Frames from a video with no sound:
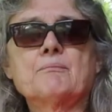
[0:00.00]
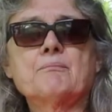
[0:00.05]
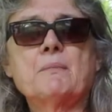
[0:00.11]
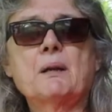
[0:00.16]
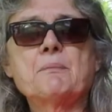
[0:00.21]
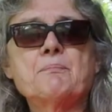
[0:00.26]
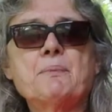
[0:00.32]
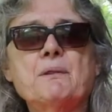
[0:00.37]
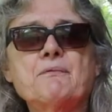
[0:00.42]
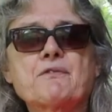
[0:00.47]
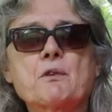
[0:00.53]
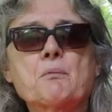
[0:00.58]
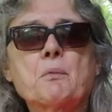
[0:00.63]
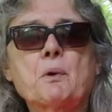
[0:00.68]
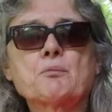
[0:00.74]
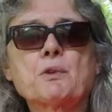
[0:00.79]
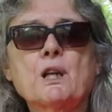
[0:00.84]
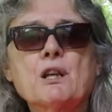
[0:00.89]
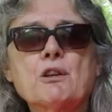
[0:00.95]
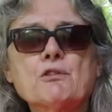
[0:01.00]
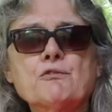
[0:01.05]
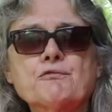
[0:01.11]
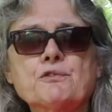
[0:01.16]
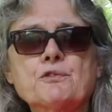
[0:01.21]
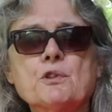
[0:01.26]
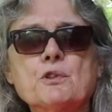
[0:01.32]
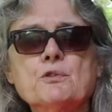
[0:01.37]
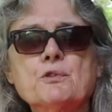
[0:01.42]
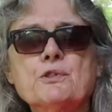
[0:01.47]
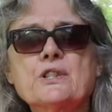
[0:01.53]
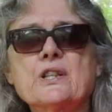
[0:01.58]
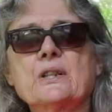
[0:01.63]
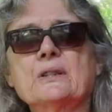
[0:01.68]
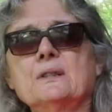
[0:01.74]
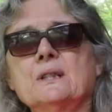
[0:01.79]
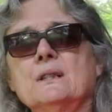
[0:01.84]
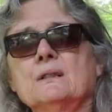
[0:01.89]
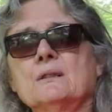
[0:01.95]
might be from a rare fruit,
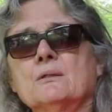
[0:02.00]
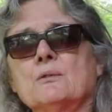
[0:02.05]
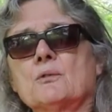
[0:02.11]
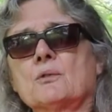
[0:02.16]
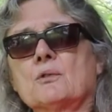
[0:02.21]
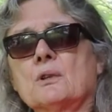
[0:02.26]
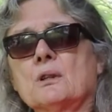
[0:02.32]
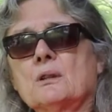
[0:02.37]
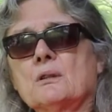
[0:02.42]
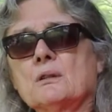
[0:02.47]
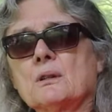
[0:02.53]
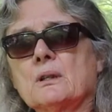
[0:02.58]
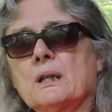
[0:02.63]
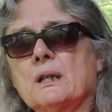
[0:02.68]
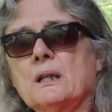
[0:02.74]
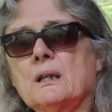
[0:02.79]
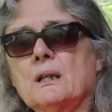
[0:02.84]
or